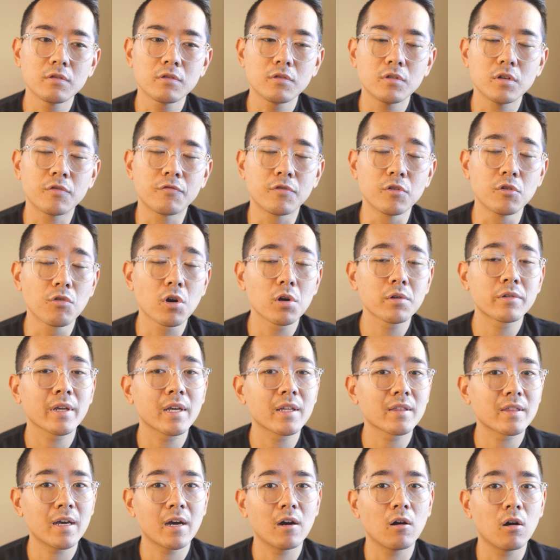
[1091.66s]
If you
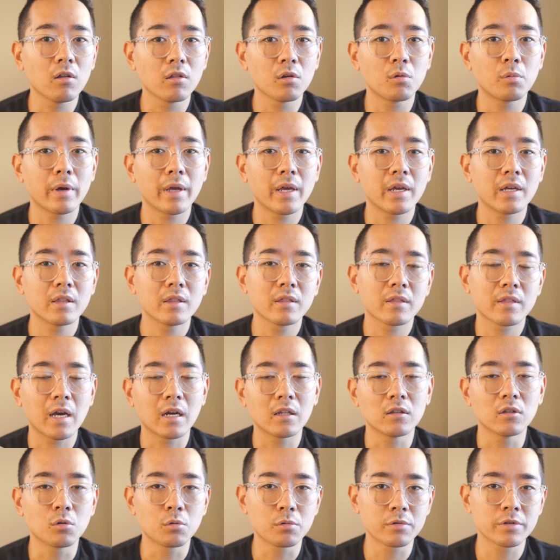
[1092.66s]
rotate that all the way in,
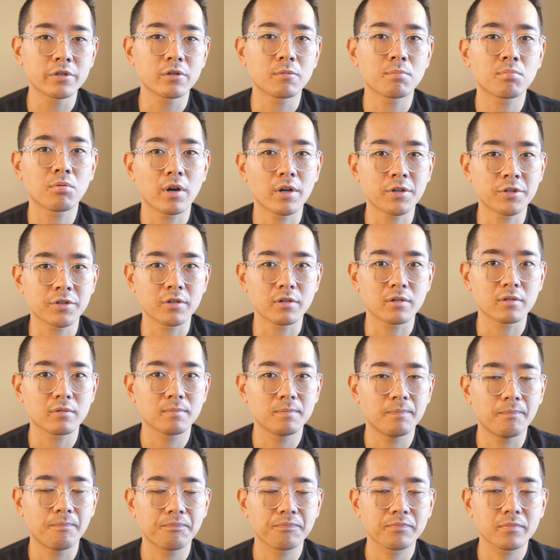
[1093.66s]
that lowers your pressure.
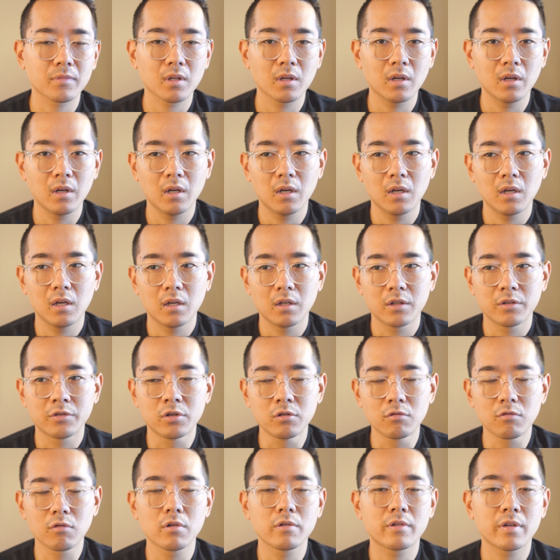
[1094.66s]

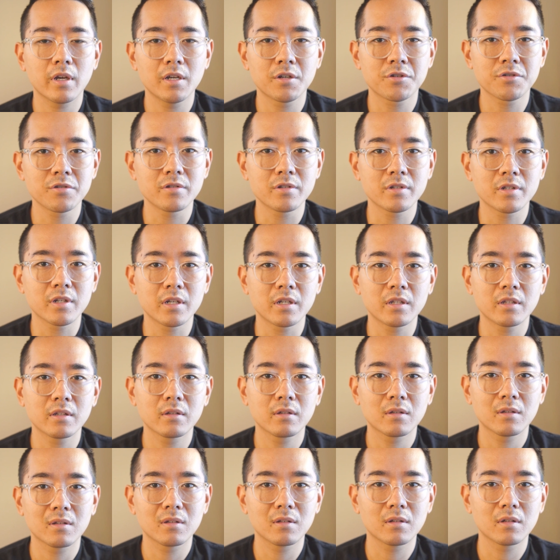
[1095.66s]
2 rotations
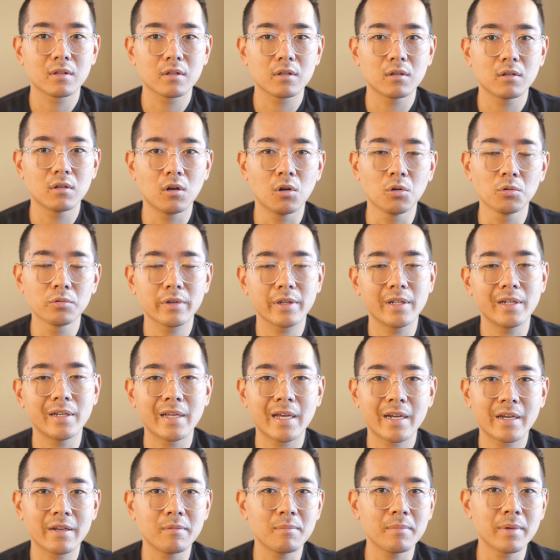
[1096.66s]
in only
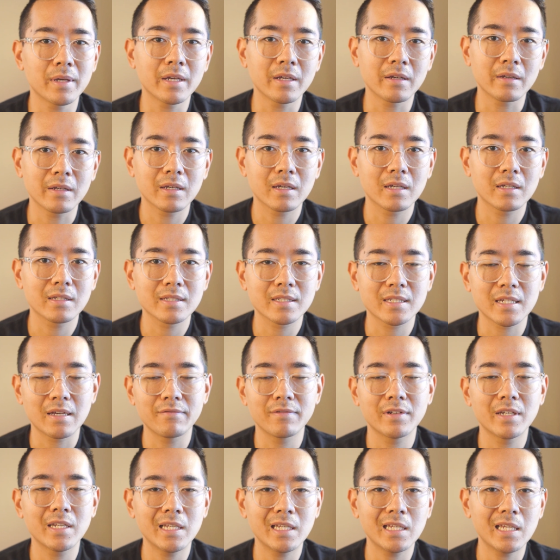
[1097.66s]
netted me
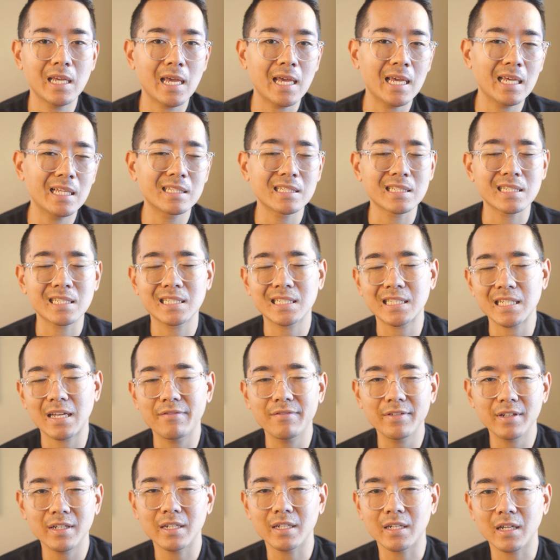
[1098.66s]
78 to
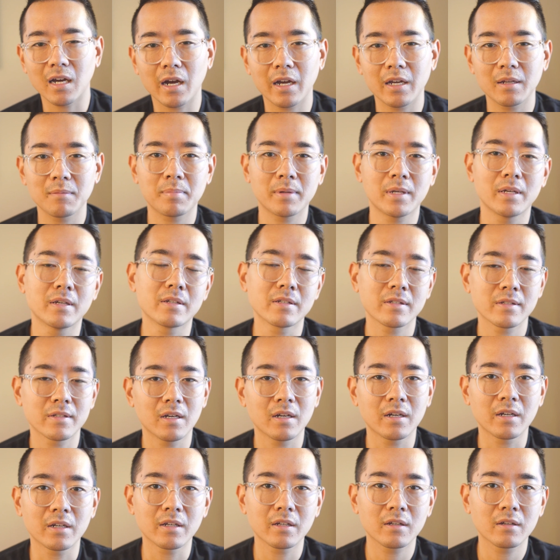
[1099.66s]
79
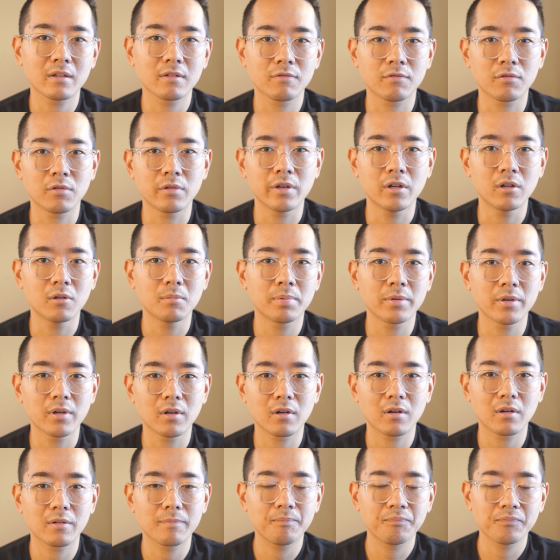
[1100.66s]
PSI for the
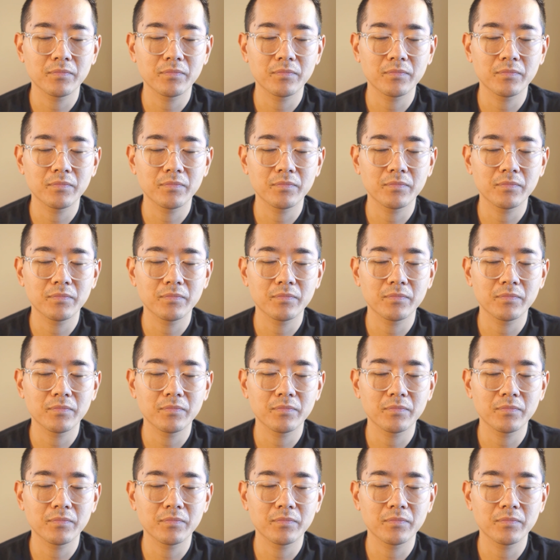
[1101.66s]
LPR.